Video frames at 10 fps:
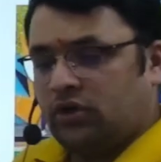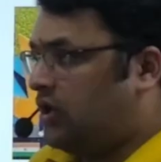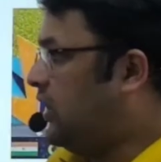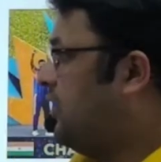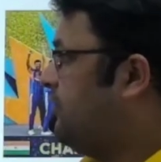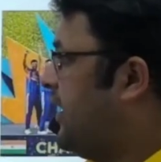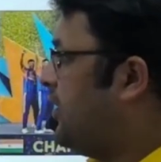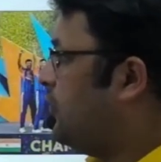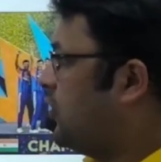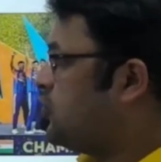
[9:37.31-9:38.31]
when
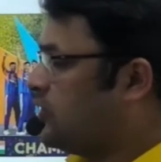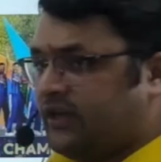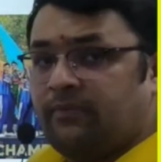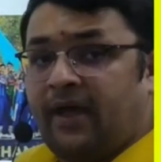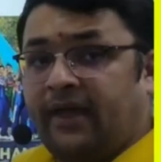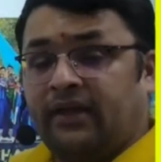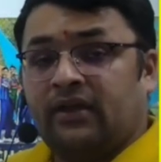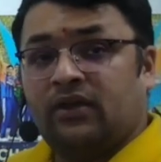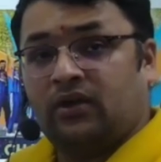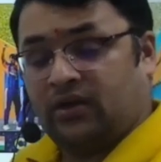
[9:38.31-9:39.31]
it was hosted by
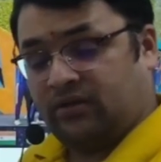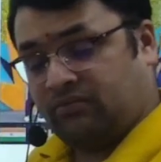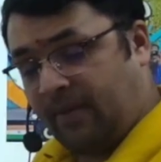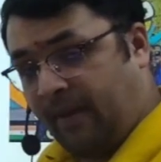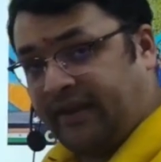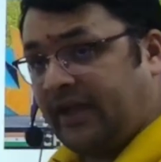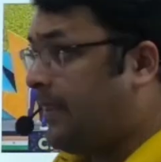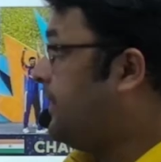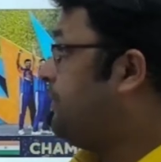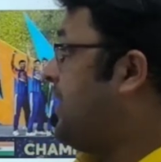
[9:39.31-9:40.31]
America,
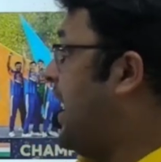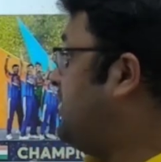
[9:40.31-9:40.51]
and this